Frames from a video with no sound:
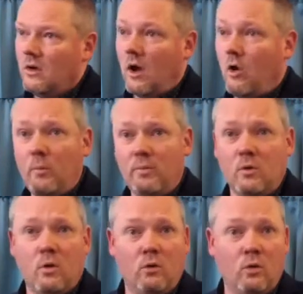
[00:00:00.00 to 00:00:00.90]
I hope
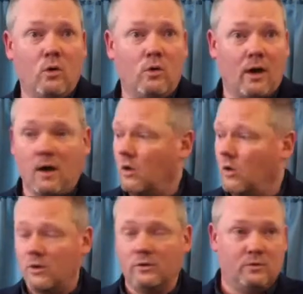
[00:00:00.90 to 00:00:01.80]
you all know that I'll
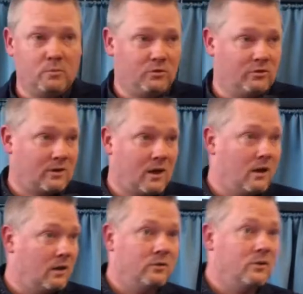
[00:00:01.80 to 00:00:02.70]
always, as much as I
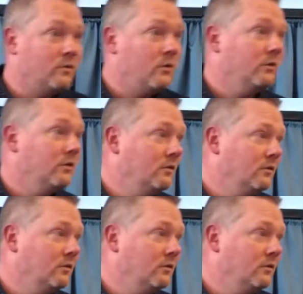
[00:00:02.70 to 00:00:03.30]
can, answer the phone